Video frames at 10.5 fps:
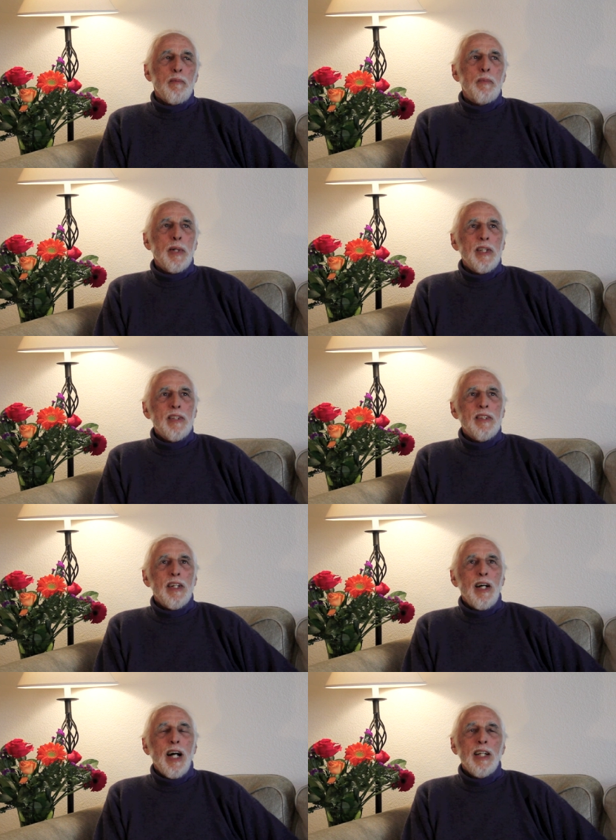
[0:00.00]
But
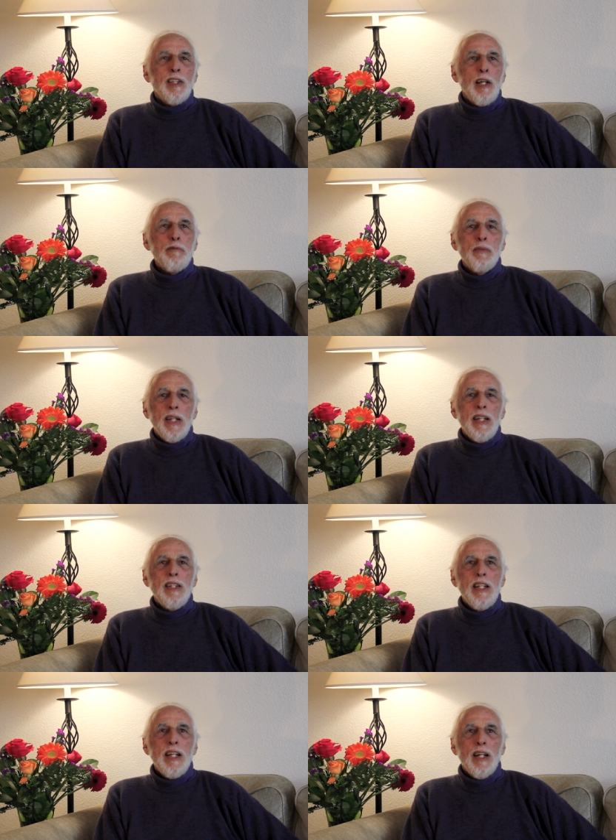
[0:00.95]
I left
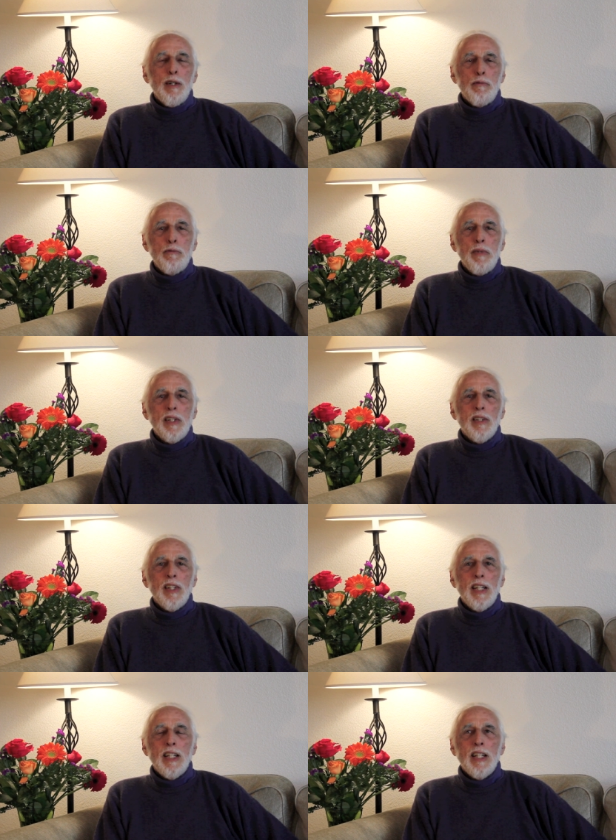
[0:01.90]
India
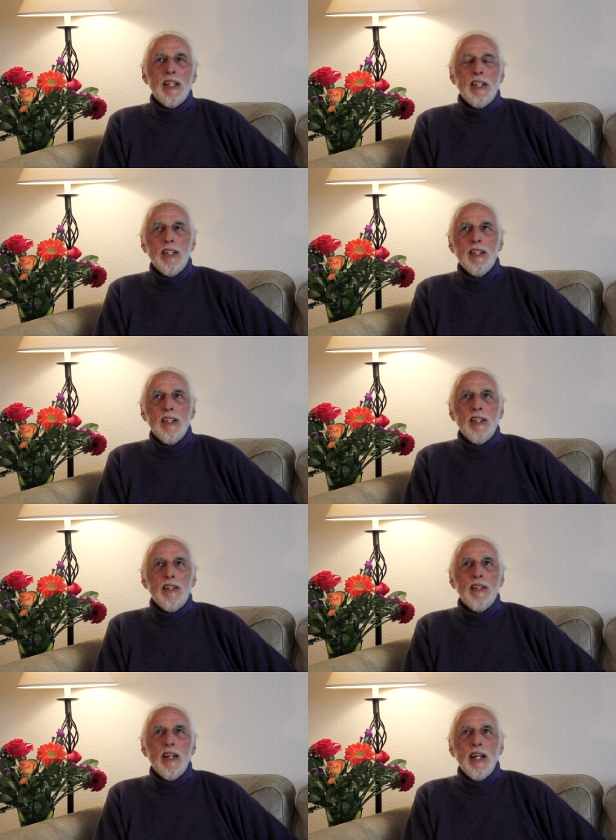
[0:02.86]
feeling
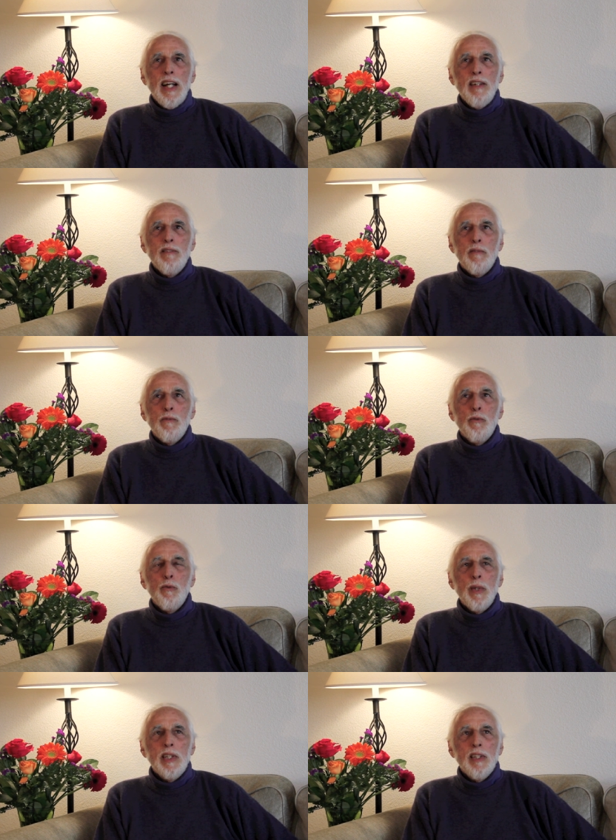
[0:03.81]
that I hadn't
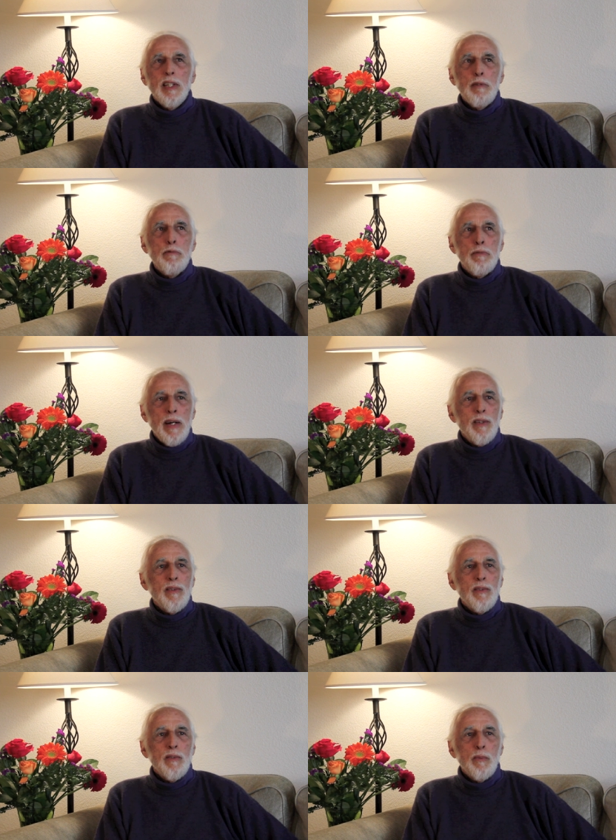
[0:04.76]
really
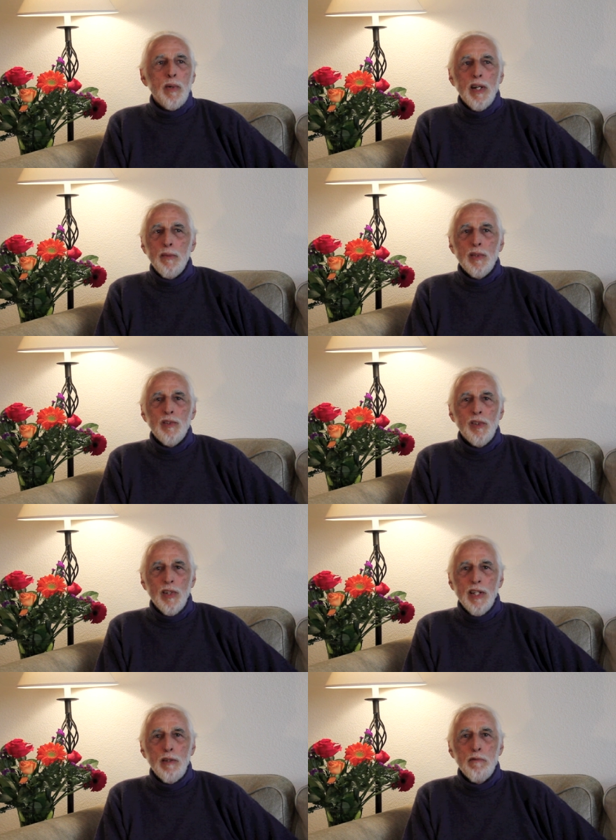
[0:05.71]
found what I was
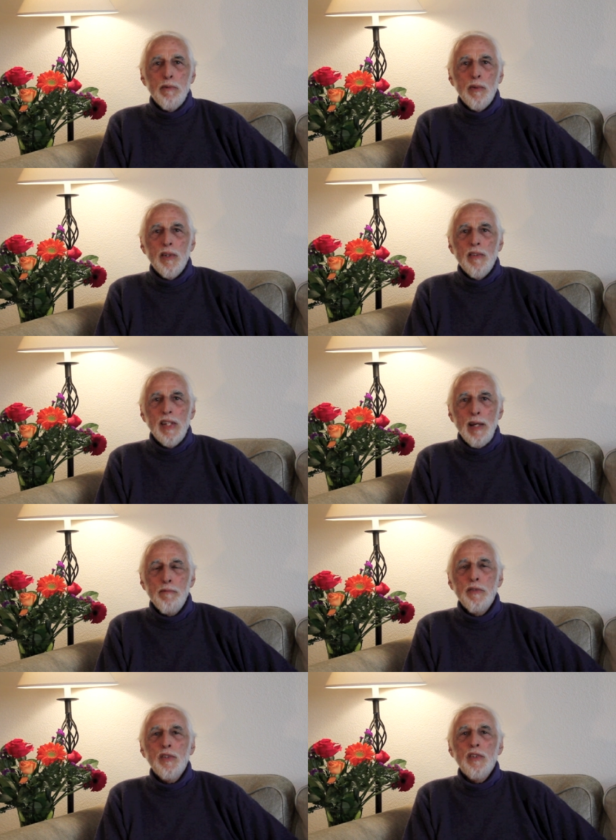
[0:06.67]
looking for. The
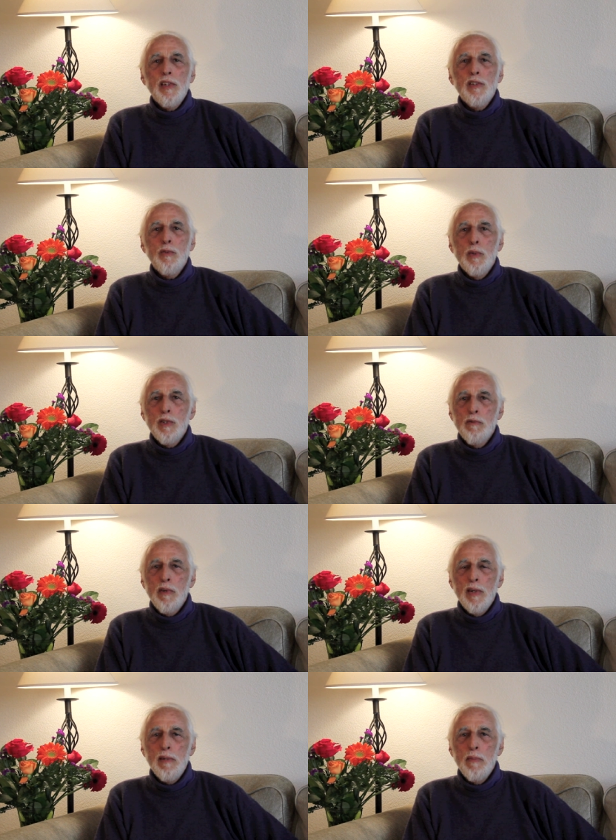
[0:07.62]
emphasis was
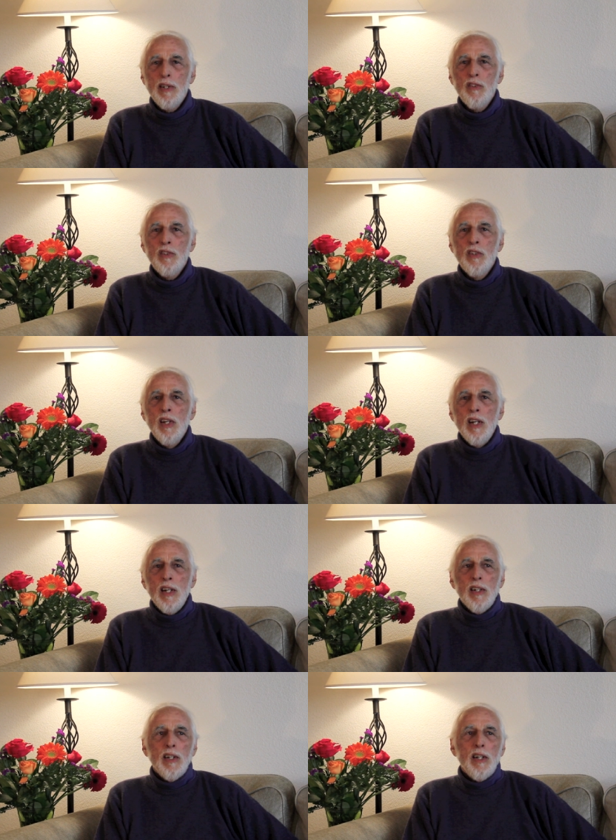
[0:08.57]
very much
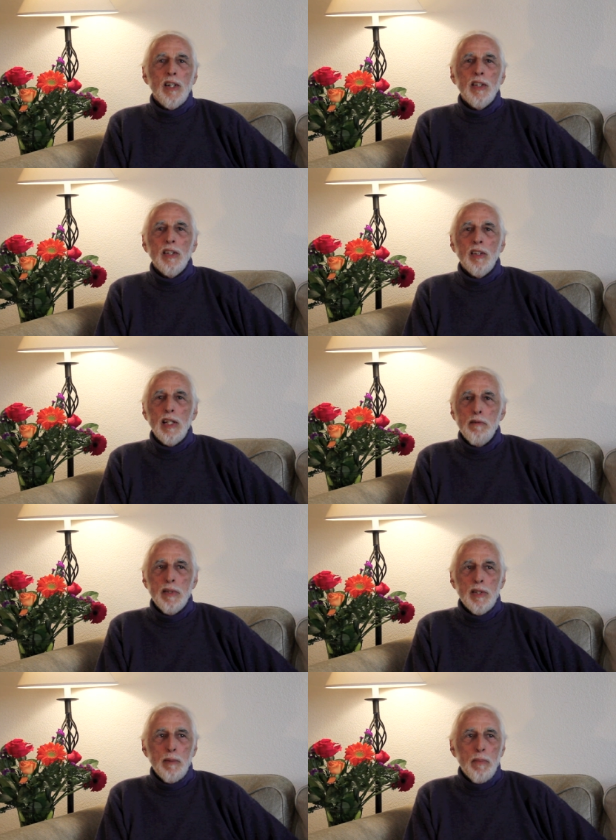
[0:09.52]
on
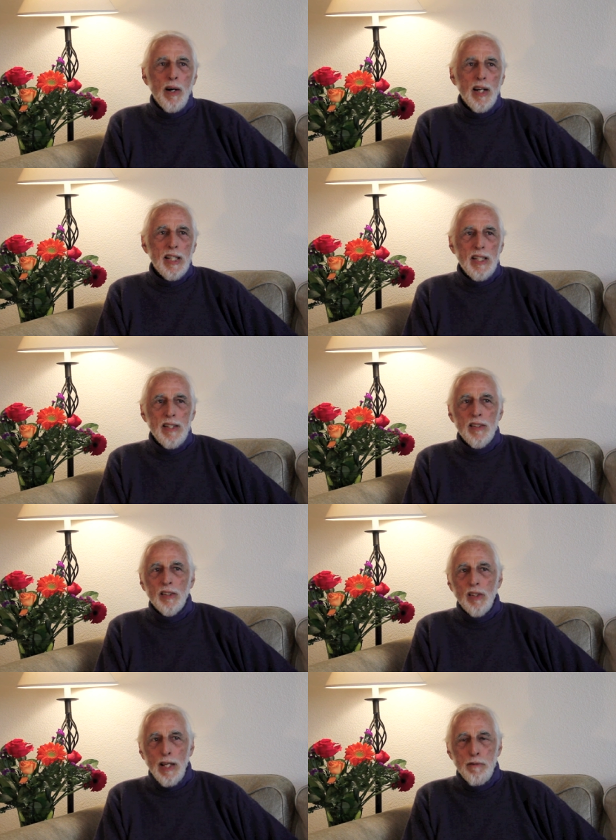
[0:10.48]
leaving the body,
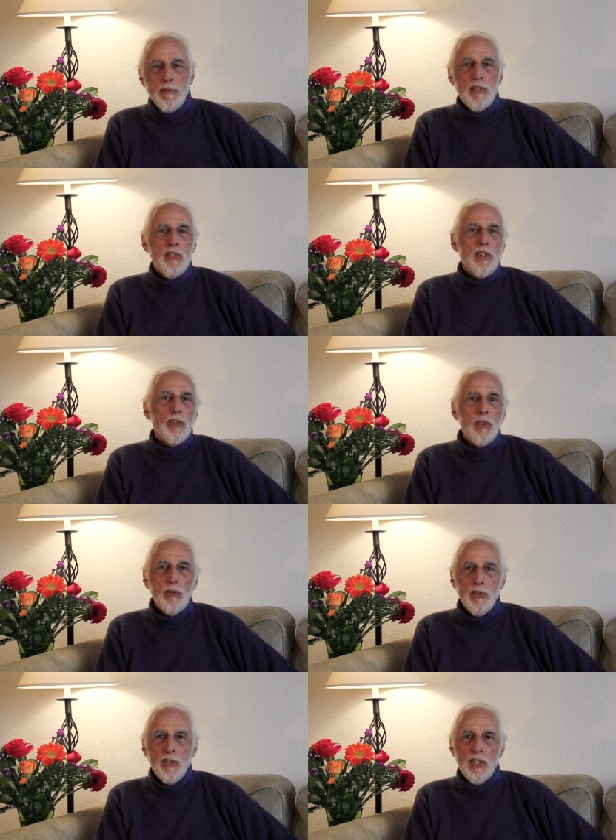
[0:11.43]
that life is an
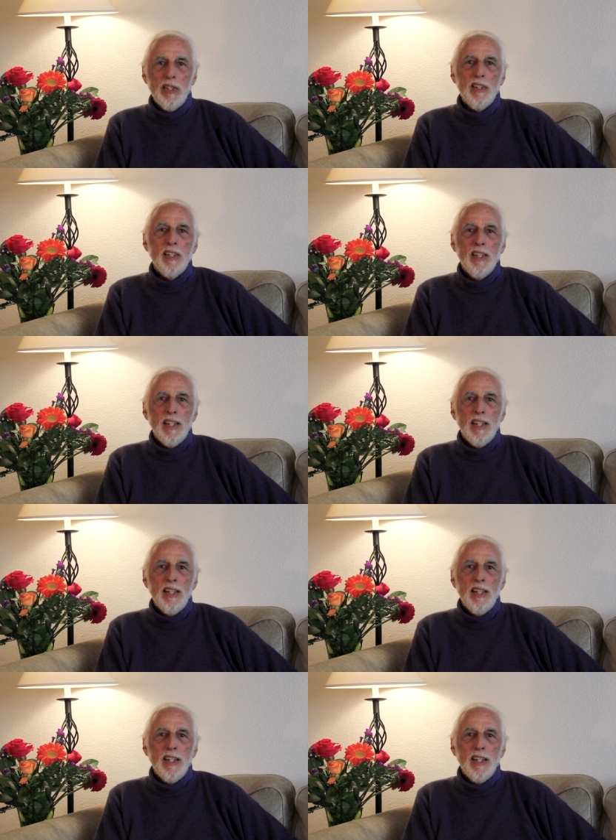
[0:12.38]
illusion,